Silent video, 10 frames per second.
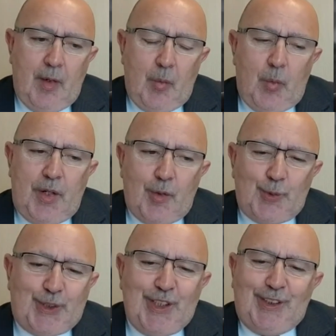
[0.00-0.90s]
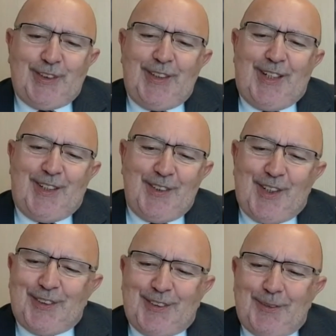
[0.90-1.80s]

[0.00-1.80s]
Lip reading: we know children are not